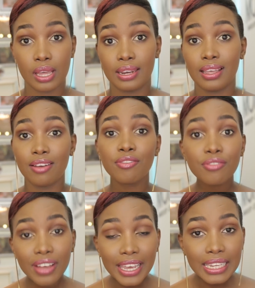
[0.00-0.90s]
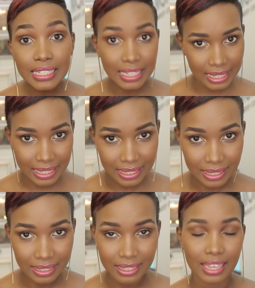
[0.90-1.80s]
and I
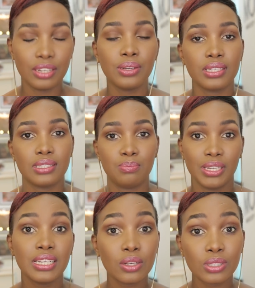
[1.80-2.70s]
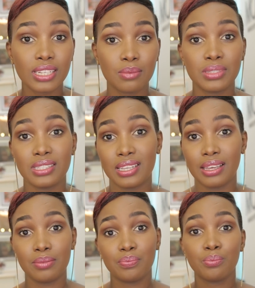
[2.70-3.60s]
know it has been a long time since
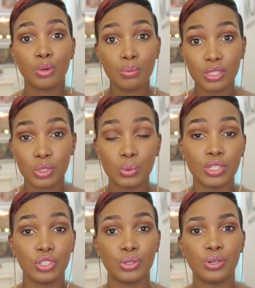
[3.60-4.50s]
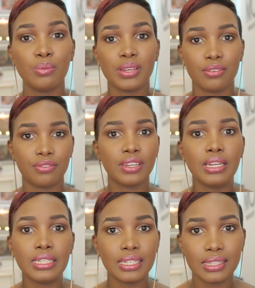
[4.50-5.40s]
I promised to do a tutorial, but I've
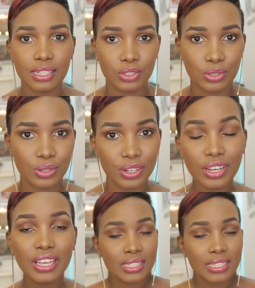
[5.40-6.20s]
finally done the tutorial.